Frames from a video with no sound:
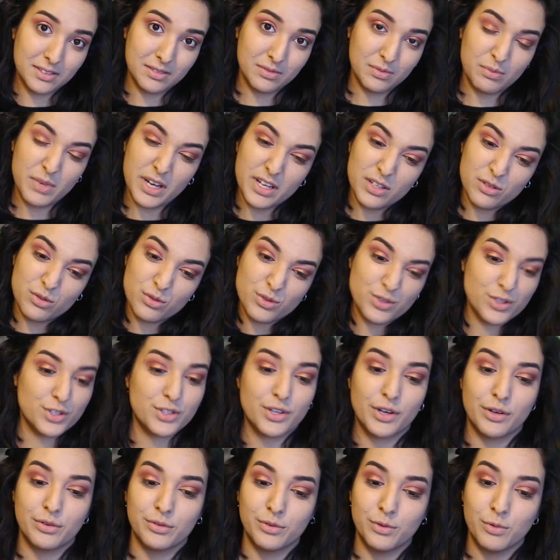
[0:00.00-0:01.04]
might as well just
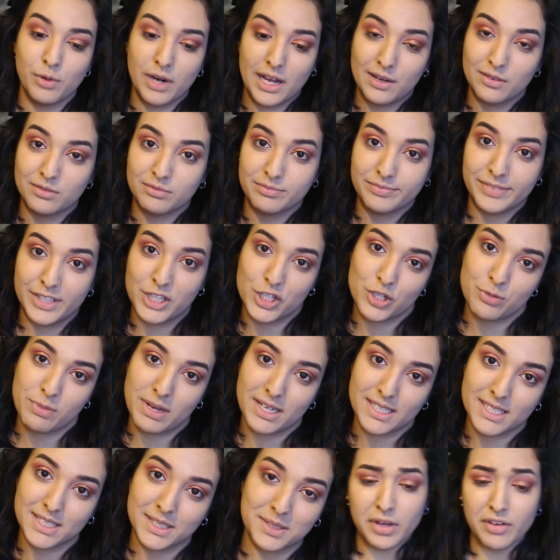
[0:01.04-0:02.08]
go all out and dramatic.